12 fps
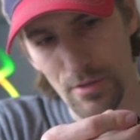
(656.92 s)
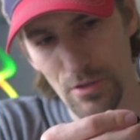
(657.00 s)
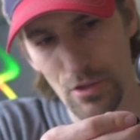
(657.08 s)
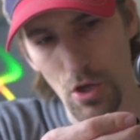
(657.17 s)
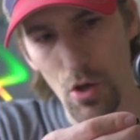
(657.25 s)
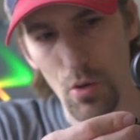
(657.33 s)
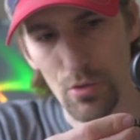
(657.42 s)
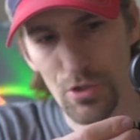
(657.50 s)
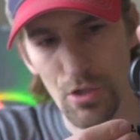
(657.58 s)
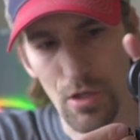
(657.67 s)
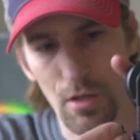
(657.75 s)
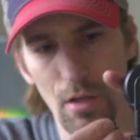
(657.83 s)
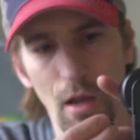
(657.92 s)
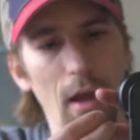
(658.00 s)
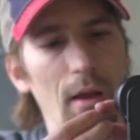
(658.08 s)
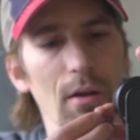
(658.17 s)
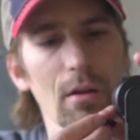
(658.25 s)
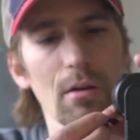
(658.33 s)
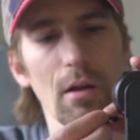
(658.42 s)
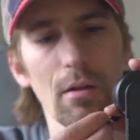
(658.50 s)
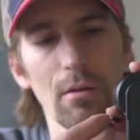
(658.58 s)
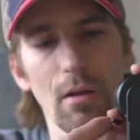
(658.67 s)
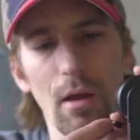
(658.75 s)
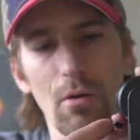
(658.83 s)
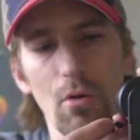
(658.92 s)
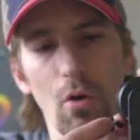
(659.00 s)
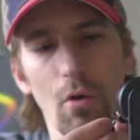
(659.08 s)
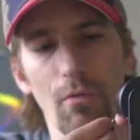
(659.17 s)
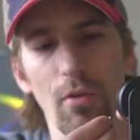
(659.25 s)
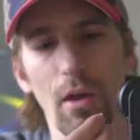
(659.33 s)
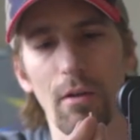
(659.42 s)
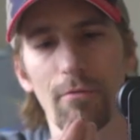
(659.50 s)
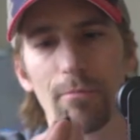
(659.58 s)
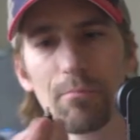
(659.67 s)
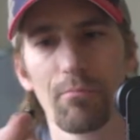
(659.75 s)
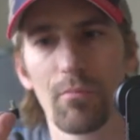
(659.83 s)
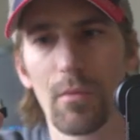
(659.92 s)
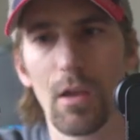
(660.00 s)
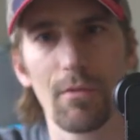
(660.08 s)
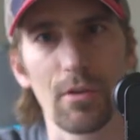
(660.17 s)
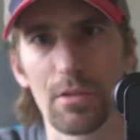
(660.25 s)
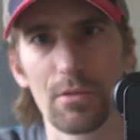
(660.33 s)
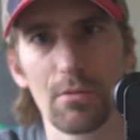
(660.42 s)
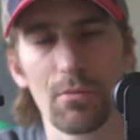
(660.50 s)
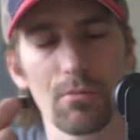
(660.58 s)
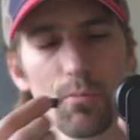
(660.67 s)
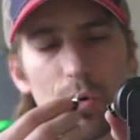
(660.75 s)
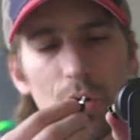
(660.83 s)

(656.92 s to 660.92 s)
it's toast. And I don't know if they even